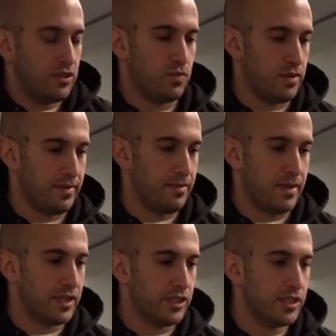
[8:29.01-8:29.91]
just would have been
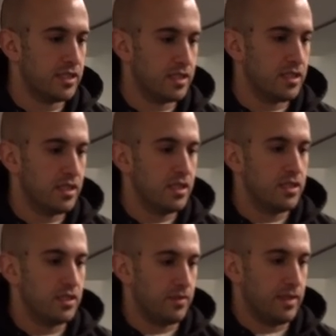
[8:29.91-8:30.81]
obnoxious.
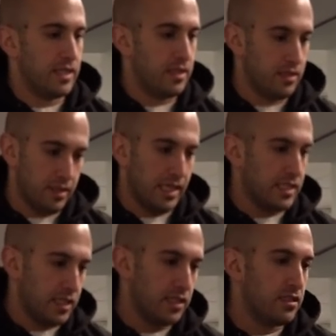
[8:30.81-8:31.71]
So we did the
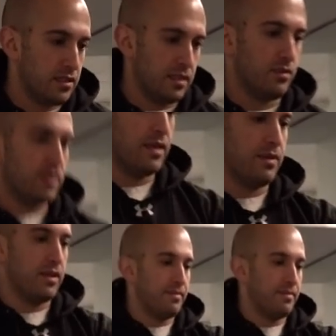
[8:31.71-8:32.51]
legs here, and then today we all